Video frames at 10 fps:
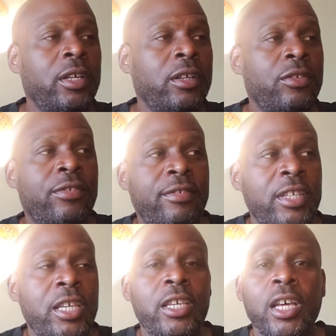
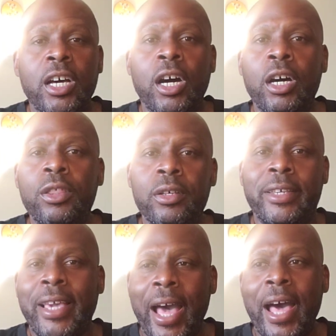see other
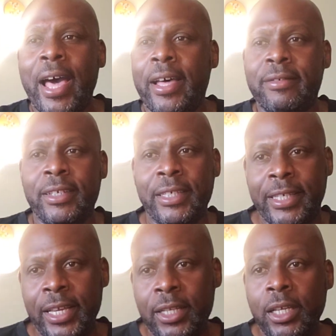guys and
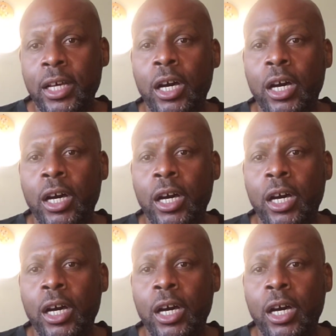get